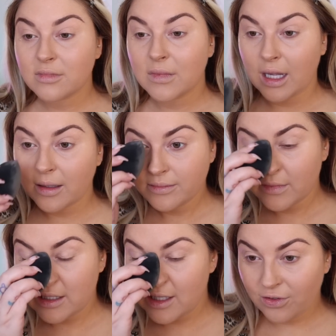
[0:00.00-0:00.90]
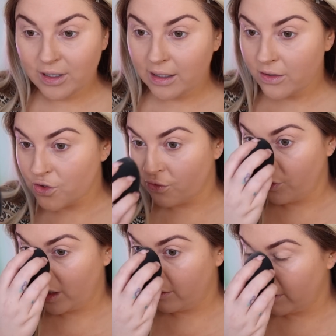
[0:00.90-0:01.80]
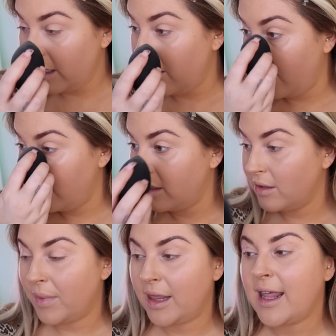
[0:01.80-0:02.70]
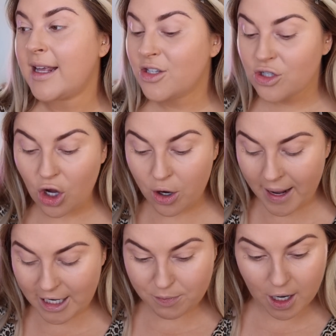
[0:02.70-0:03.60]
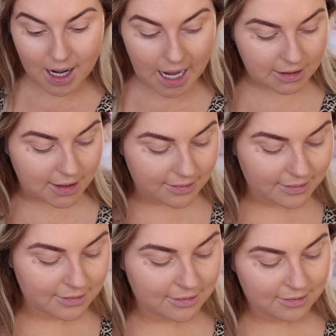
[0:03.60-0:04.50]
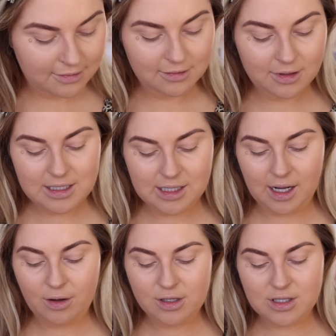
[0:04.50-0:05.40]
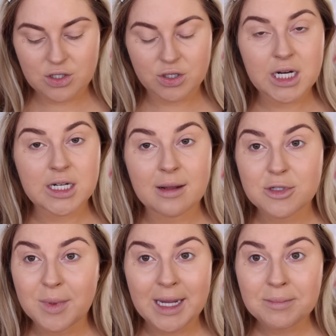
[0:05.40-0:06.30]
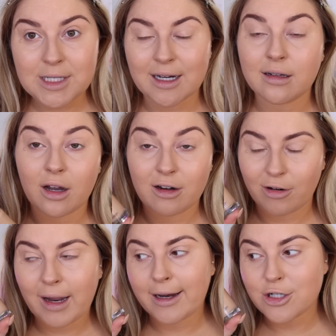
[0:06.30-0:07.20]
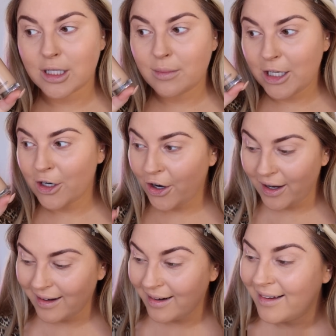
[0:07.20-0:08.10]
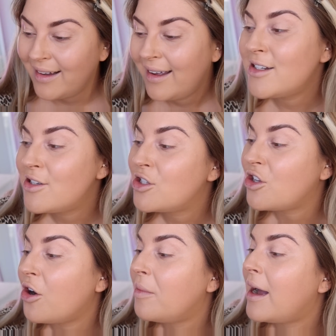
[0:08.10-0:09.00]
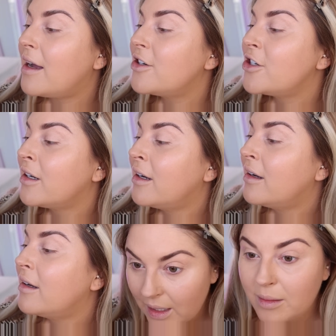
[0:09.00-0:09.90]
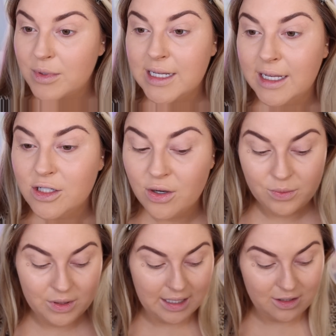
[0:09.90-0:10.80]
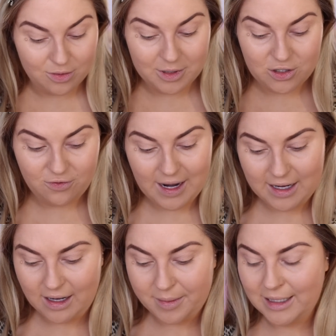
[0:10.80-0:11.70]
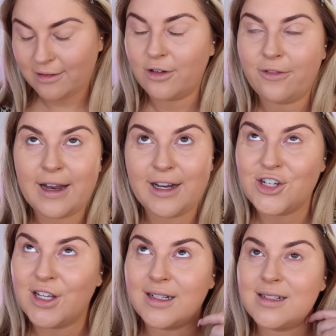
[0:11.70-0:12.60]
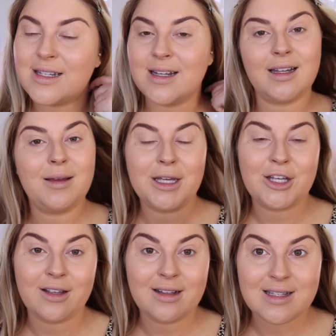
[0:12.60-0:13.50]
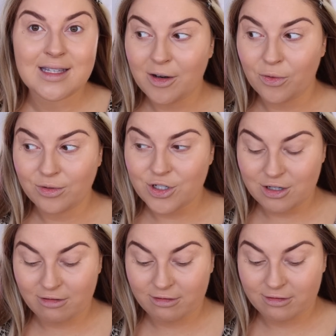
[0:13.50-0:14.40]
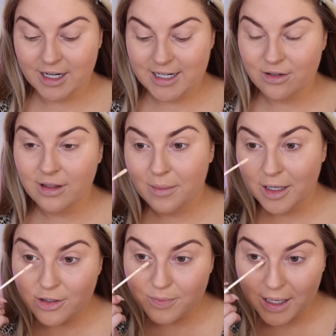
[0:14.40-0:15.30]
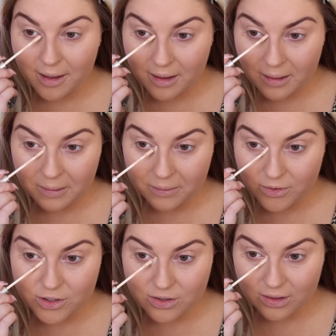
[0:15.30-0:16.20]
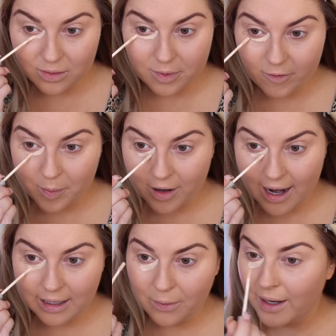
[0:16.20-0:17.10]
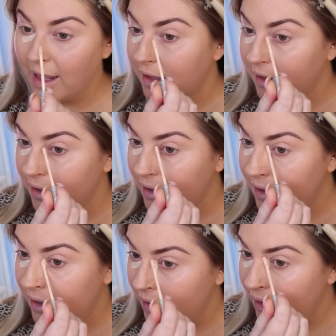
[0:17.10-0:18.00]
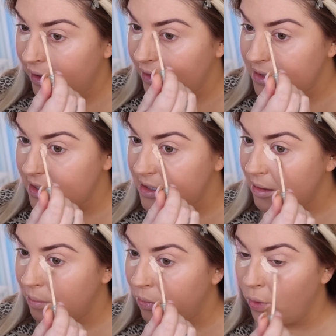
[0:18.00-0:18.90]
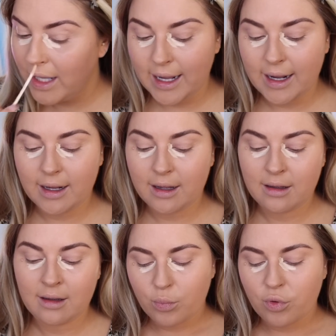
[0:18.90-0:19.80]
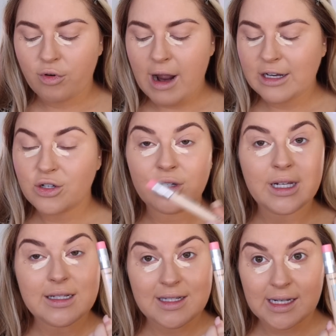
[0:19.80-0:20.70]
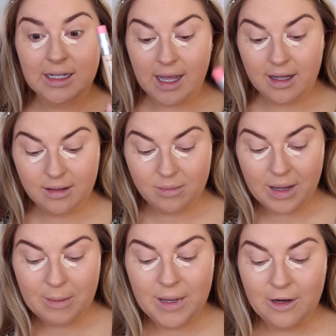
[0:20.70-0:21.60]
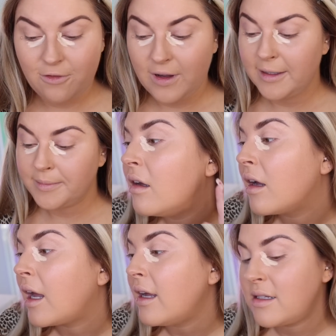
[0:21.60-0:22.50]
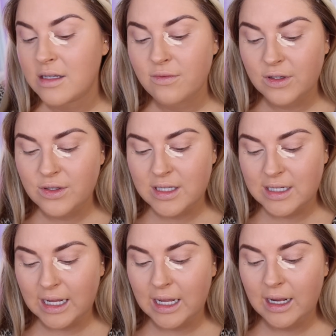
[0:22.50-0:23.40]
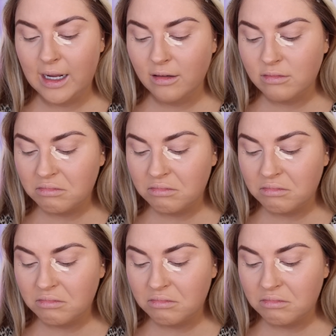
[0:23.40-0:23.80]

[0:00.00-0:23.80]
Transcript: Yeah, it definitely looks really, really good. But that's so much product. Honestly, I'll use this 3 times, it'll be empty. No, not actually, but you know, it's so much. And I'm scared to go on with like too much concealer, because it'll just crease on that much. But we'll just do a little bit of a brightening one, I think. This is the Boying Bright On Concealer by Benefit. Okay, it doesn't feel sticky.